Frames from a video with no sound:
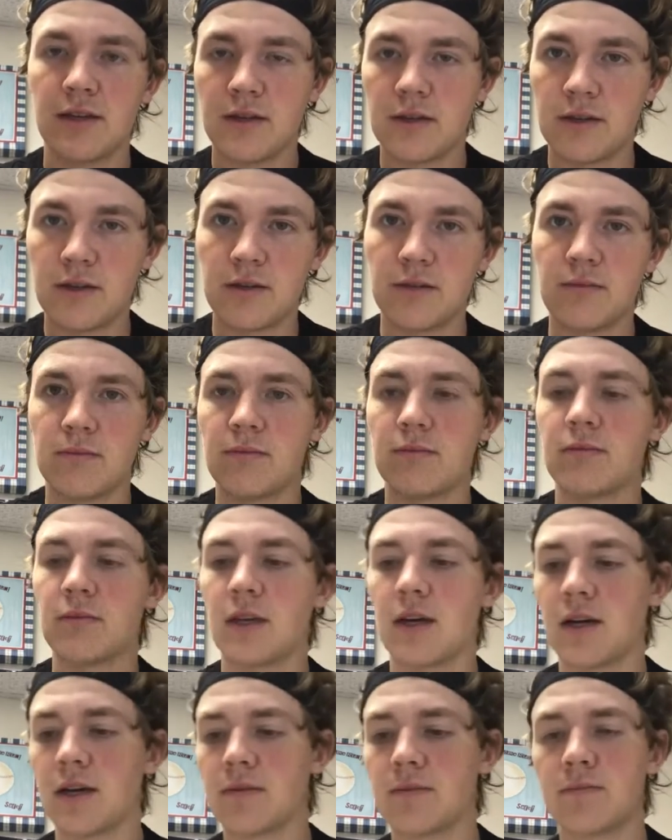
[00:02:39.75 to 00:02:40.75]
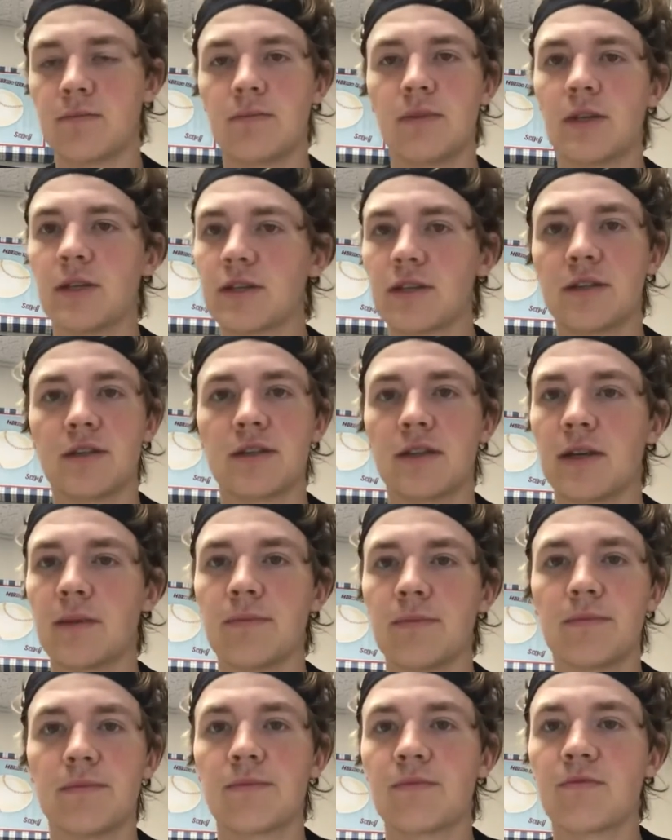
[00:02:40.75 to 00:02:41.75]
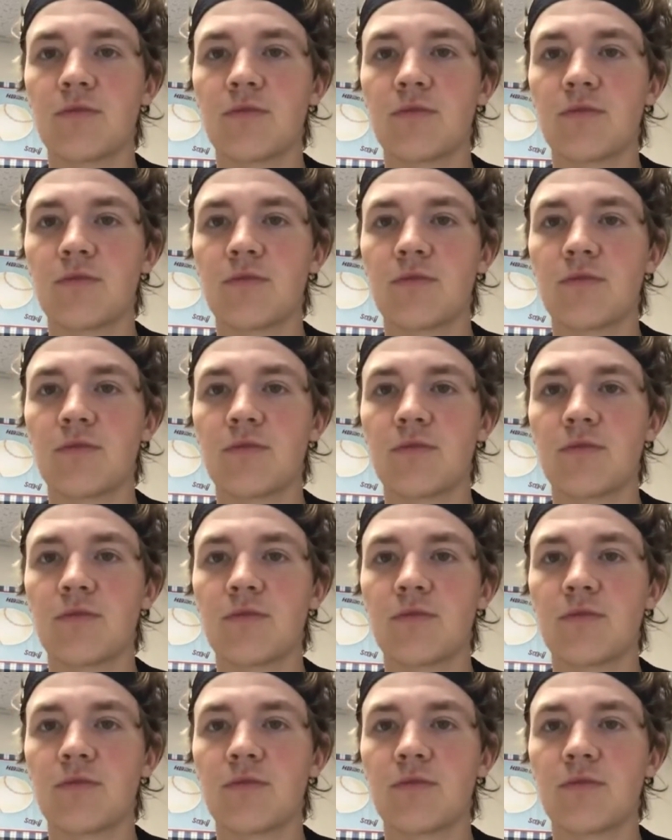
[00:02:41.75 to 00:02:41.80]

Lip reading: And yeah, basically same